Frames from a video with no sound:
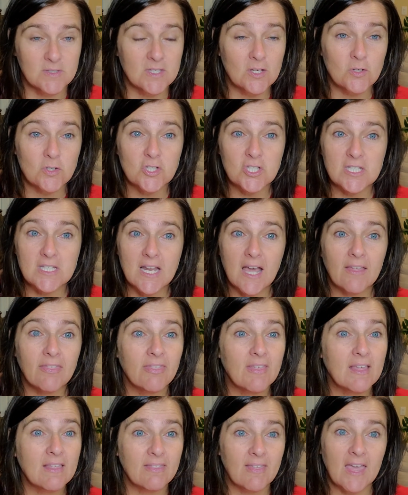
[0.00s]
There's
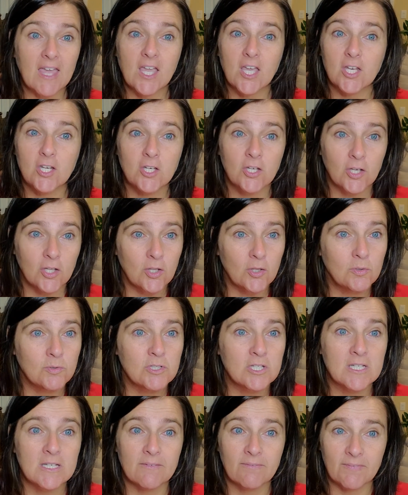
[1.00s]
nothing they can do
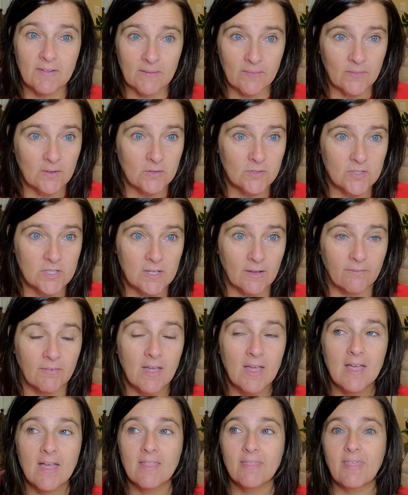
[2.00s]
to defend themselves.
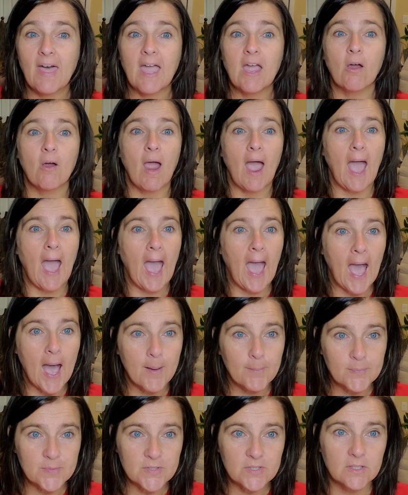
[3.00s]
They are
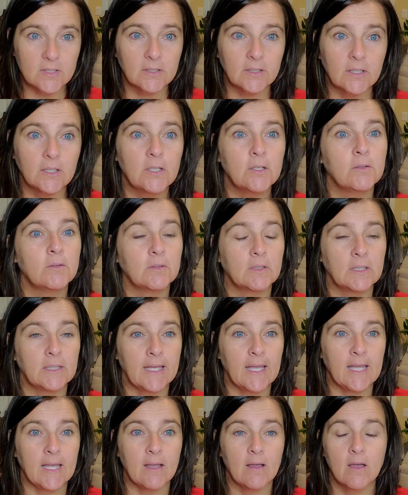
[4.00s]

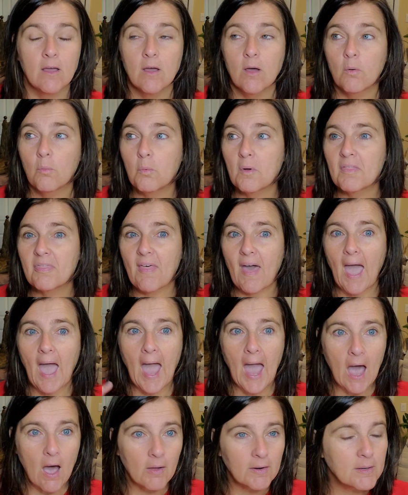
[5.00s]
absolutely
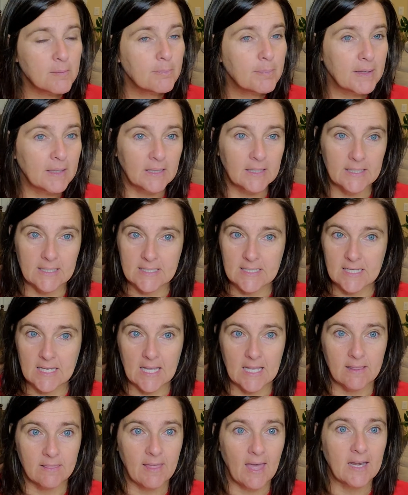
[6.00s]
without
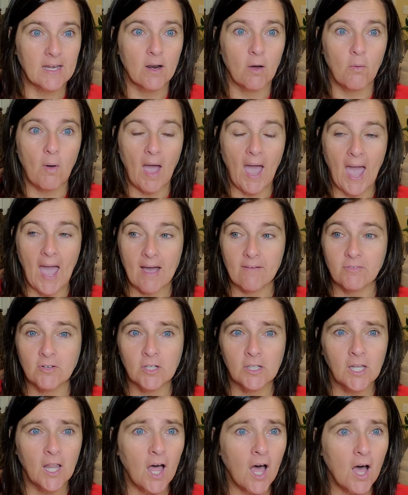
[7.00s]
ability. They don't have
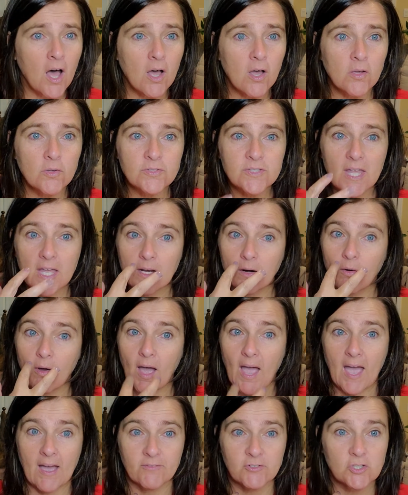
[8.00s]
claws, they don't
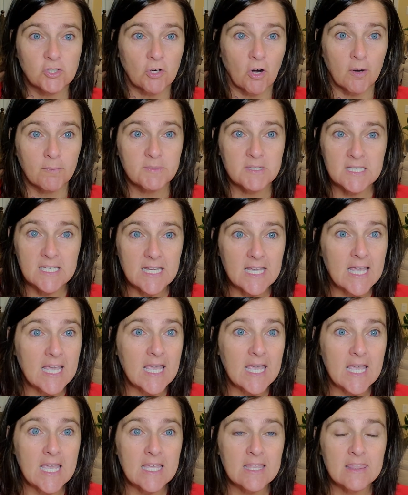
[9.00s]
have sharp
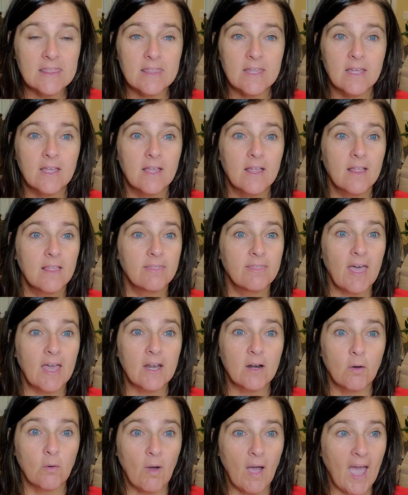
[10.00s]
teeth, they
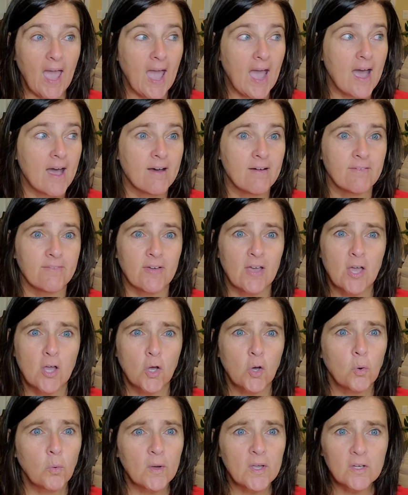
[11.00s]
don't have
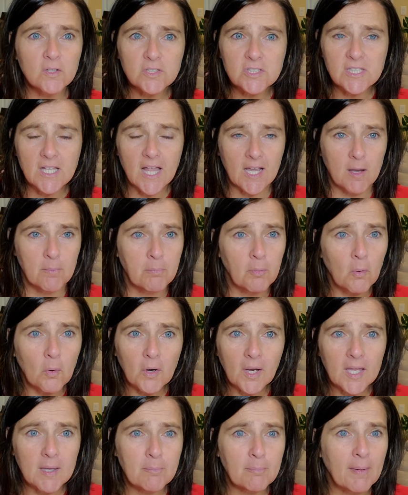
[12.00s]
quills like a
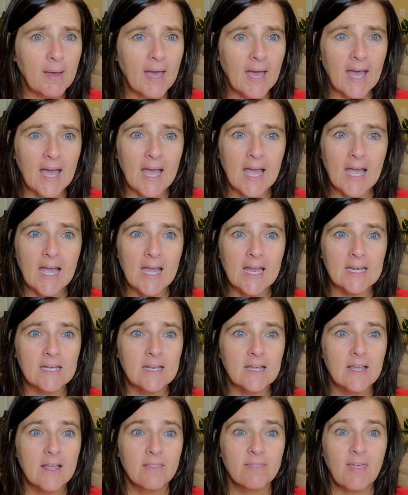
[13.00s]
porcupine,
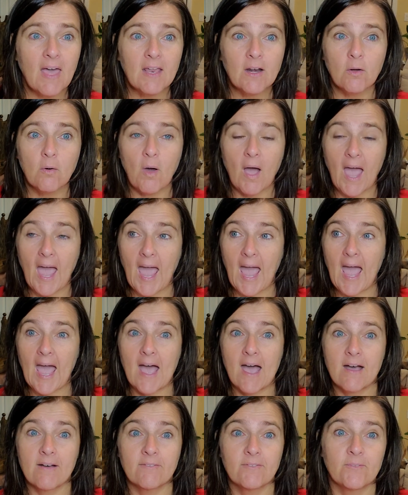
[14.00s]
they don't
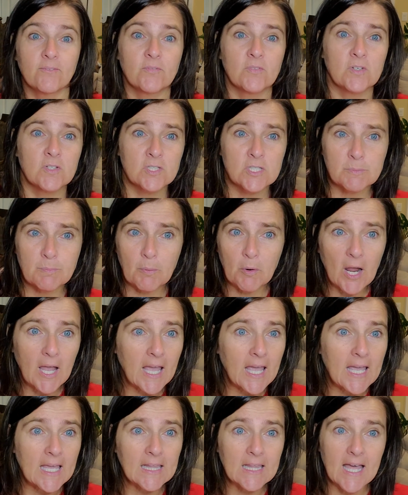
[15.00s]
have
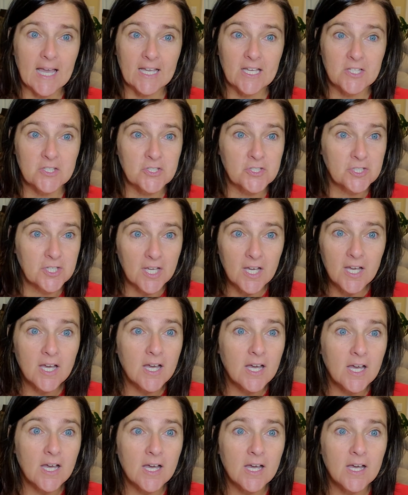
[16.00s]
spray like a
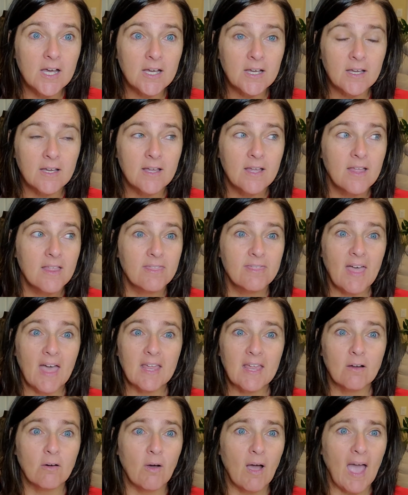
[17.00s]
skunk, they
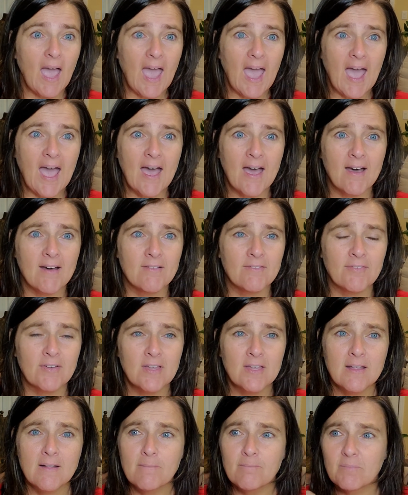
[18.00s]
don't have
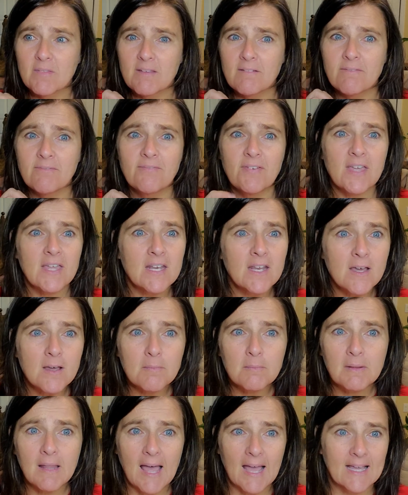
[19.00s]

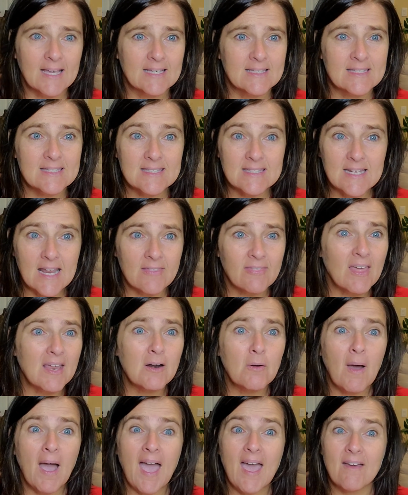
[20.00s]
venom like a snake. they
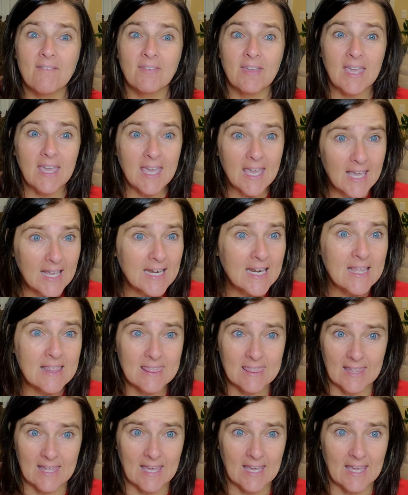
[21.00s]
don't have
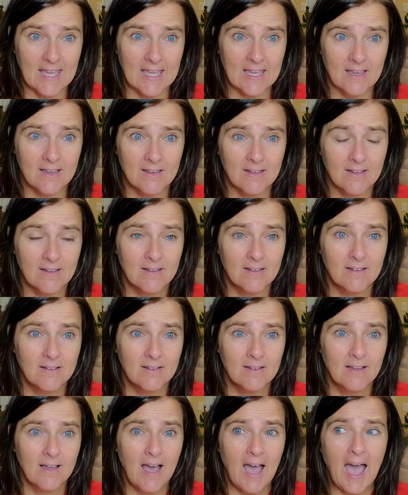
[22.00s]
anything.
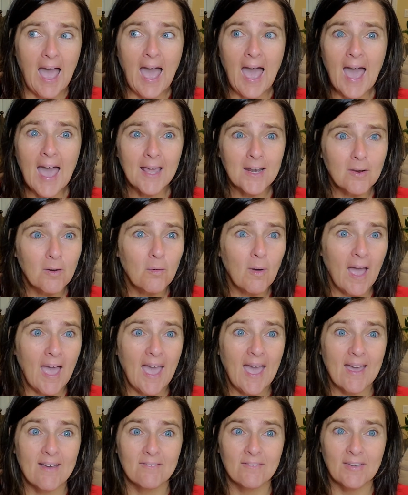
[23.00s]
I don't
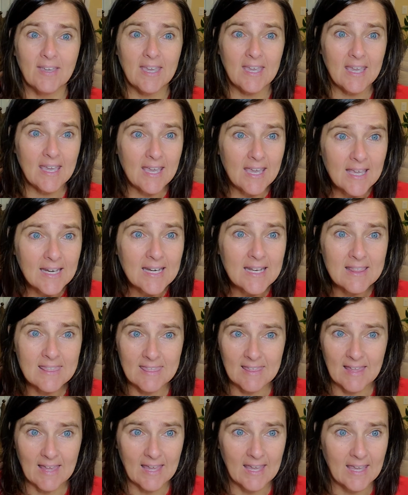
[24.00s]
have
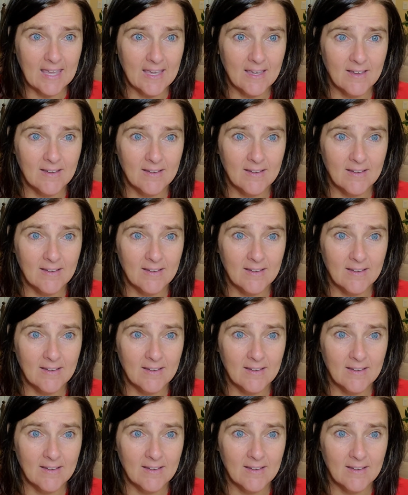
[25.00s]
anything.